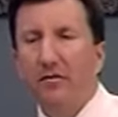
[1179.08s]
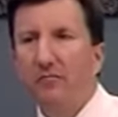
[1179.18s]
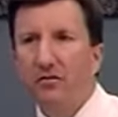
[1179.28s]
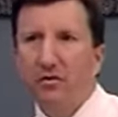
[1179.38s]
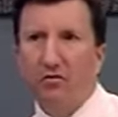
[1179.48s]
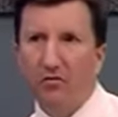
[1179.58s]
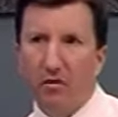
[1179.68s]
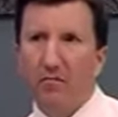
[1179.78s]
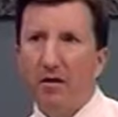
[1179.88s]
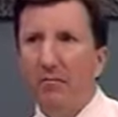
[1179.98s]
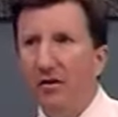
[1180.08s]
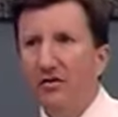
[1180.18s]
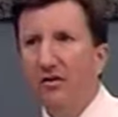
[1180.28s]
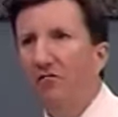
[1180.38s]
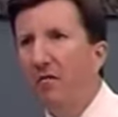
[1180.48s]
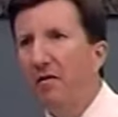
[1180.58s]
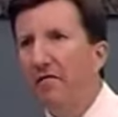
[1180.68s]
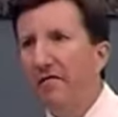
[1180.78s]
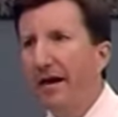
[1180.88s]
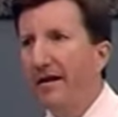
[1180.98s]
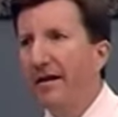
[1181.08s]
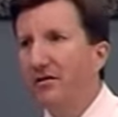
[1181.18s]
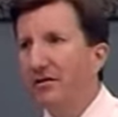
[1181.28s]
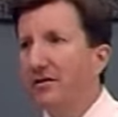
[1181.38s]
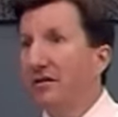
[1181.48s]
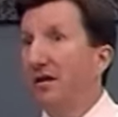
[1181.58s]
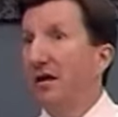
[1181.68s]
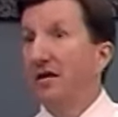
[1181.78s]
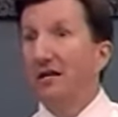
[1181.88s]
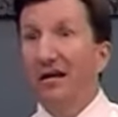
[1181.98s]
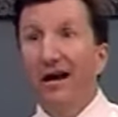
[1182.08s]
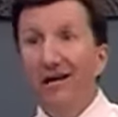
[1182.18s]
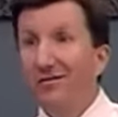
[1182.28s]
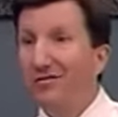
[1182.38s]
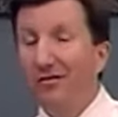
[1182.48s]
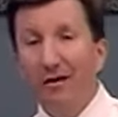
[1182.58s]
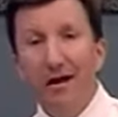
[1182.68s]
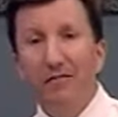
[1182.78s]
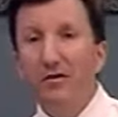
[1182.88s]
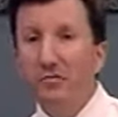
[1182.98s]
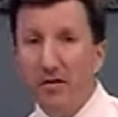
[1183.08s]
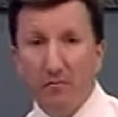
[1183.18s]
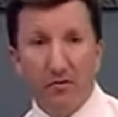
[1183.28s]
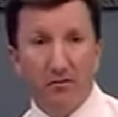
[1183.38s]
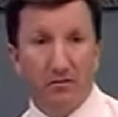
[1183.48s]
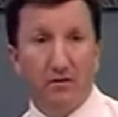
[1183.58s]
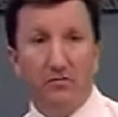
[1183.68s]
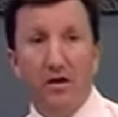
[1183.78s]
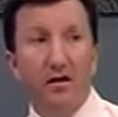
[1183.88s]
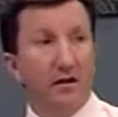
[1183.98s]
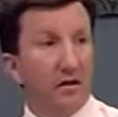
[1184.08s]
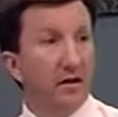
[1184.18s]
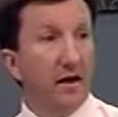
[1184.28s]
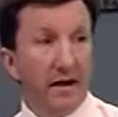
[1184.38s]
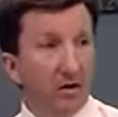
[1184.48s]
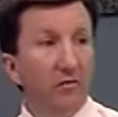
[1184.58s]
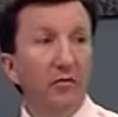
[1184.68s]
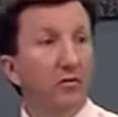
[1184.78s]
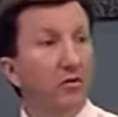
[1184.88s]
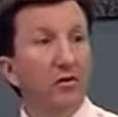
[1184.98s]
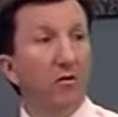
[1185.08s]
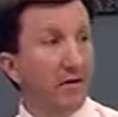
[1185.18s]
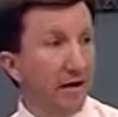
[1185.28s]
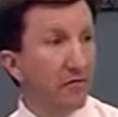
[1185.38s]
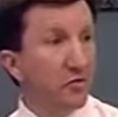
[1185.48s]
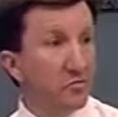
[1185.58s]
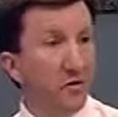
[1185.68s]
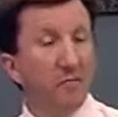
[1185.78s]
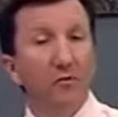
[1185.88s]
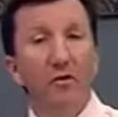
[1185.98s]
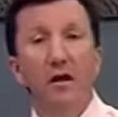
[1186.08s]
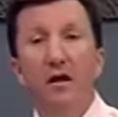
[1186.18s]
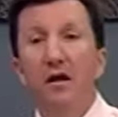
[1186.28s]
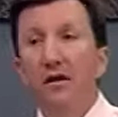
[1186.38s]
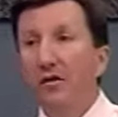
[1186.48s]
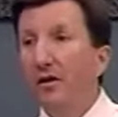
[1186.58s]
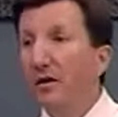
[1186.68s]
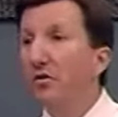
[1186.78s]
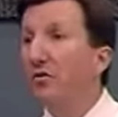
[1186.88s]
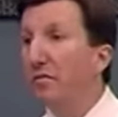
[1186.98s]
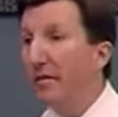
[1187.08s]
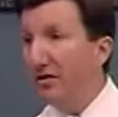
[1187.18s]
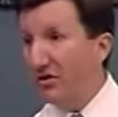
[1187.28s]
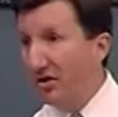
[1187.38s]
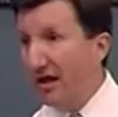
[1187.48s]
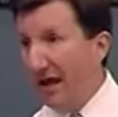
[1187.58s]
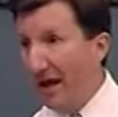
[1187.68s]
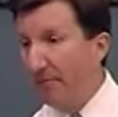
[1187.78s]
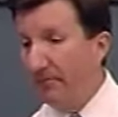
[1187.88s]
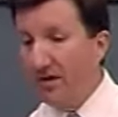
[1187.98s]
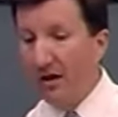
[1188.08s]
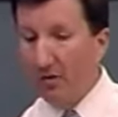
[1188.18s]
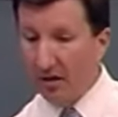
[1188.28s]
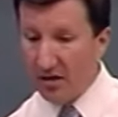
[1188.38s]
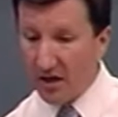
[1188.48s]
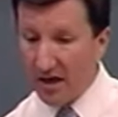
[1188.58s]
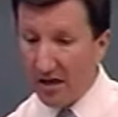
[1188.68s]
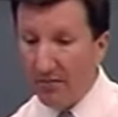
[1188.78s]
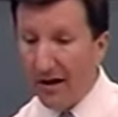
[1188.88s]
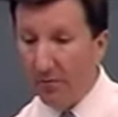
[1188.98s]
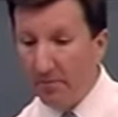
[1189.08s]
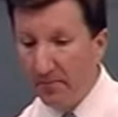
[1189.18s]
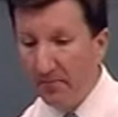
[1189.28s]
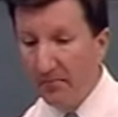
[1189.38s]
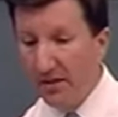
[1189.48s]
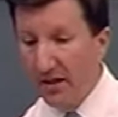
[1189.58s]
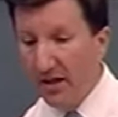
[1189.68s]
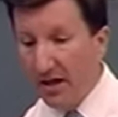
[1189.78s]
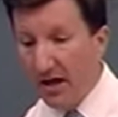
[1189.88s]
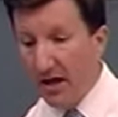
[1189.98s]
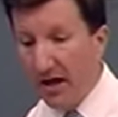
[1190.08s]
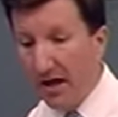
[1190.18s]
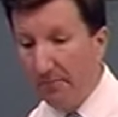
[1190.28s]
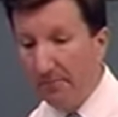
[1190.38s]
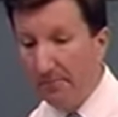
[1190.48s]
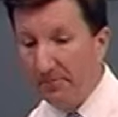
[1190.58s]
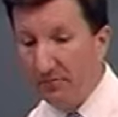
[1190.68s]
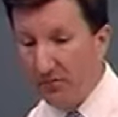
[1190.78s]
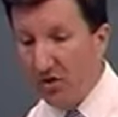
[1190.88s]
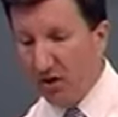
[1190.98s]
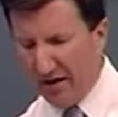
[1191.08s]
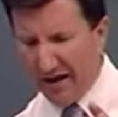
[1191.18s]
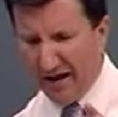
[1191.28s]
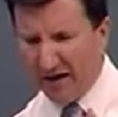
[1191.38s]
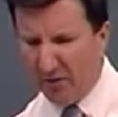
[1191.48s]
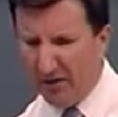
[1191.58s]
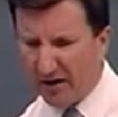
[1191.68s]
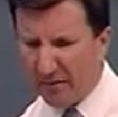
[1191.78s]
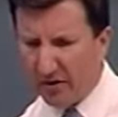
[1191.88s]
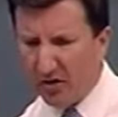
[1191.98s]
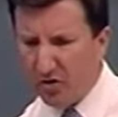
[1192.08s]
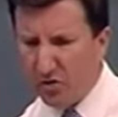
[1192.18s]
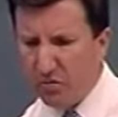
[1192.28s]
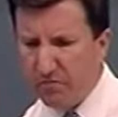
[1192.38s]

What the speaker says: to run my budget and run my finances. It's like, I just do not have these people, okay? And I agree with you. You don't have those people. You got to do the best you can. Now, we're going to talk about, I don't think I'm going to do